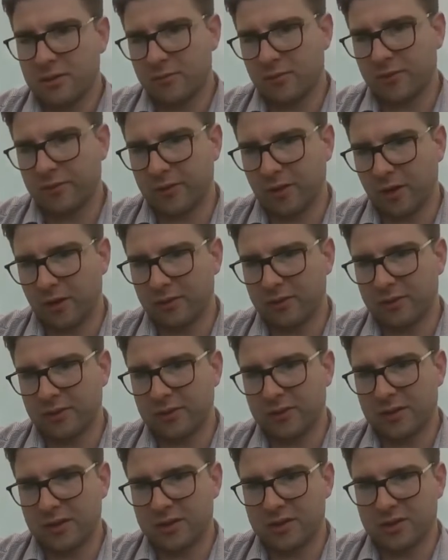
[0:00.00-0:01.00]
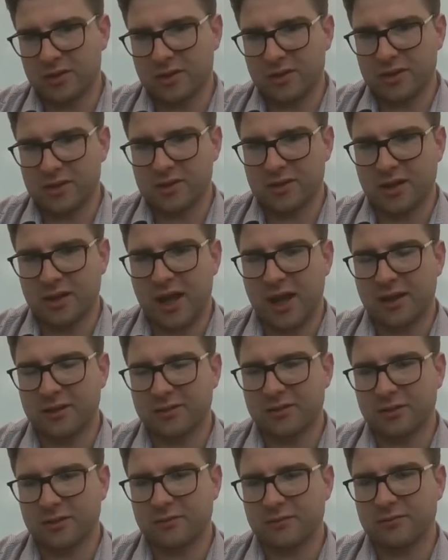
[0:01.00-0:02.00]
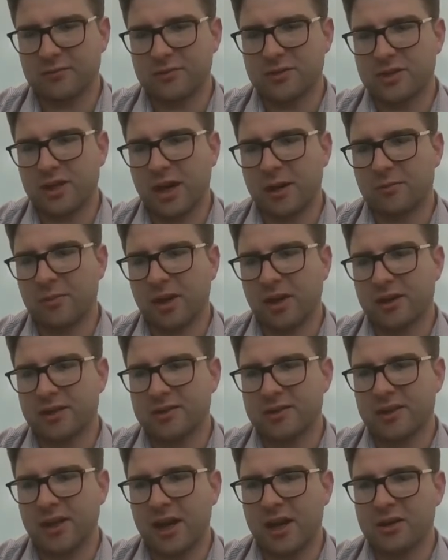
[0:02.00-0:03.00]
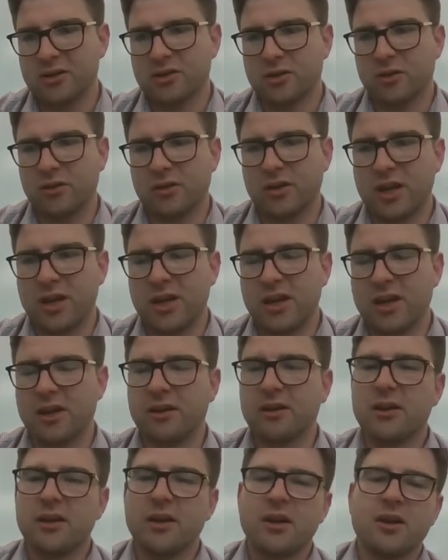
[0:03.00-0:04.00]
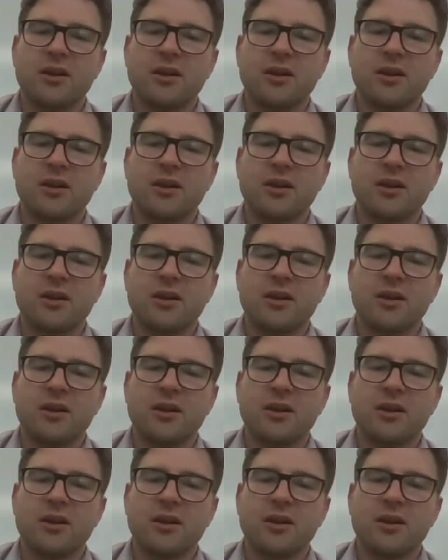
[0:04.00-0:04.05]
We've got the sand sort of shaped like a sand dune here.